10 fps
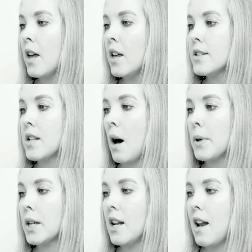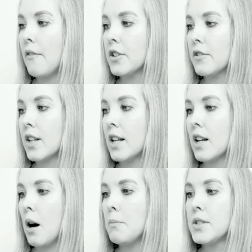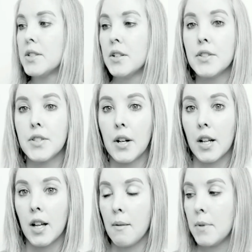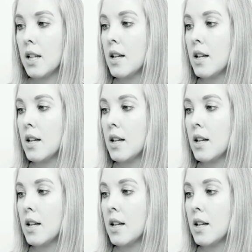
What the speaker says: Stopping in an effort of getting up, still staring at me,